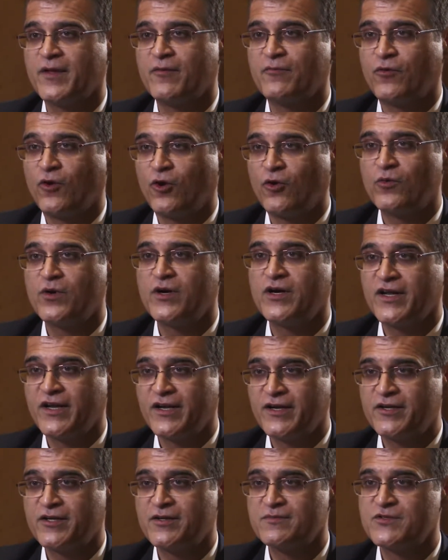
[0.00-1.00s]
forward
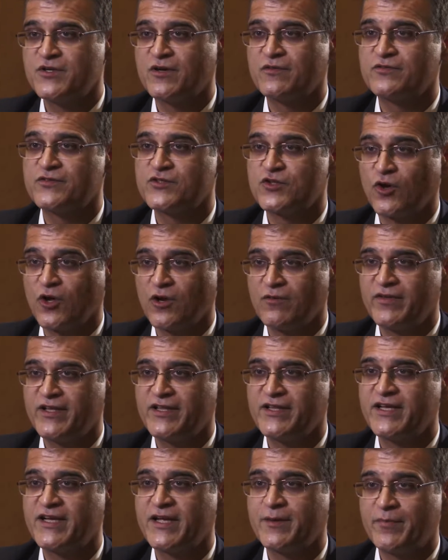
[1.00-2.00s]
in terms of
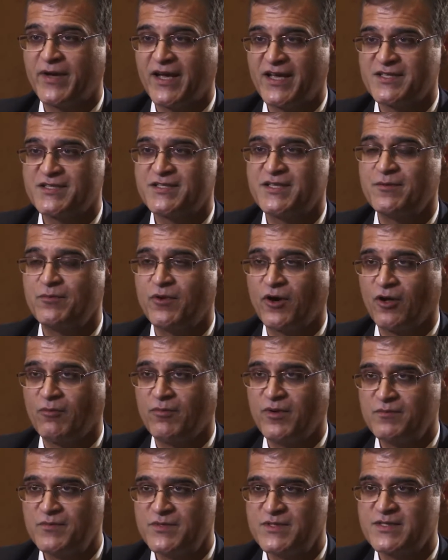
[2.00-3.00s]
solving the capacity
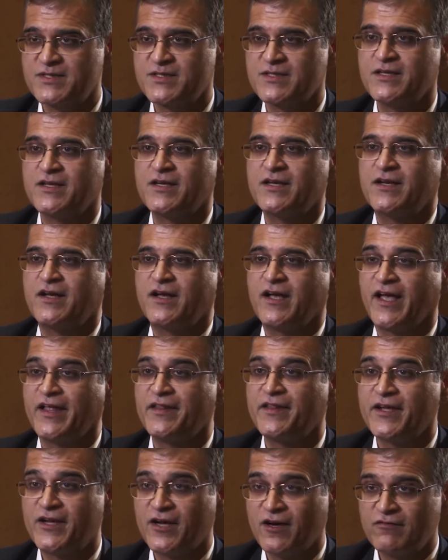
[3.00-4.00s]
problems
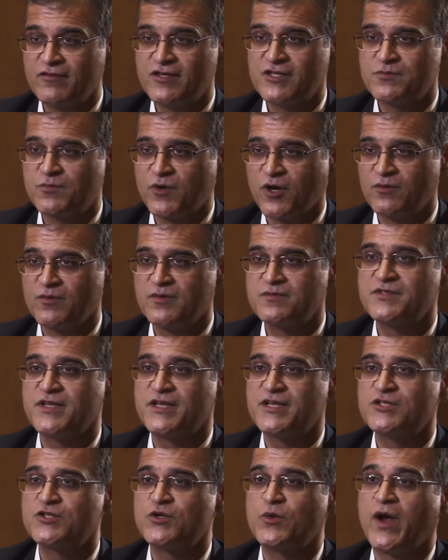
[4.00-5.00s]
and the coverage problems
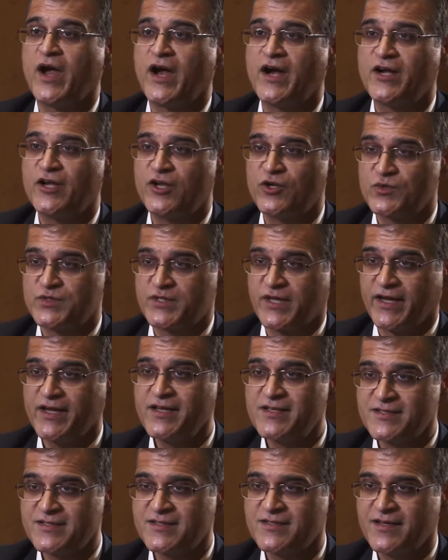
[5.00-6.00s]
is to add new
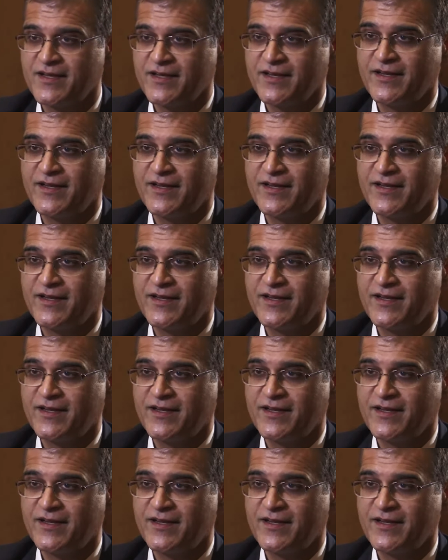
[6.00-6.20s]
sites,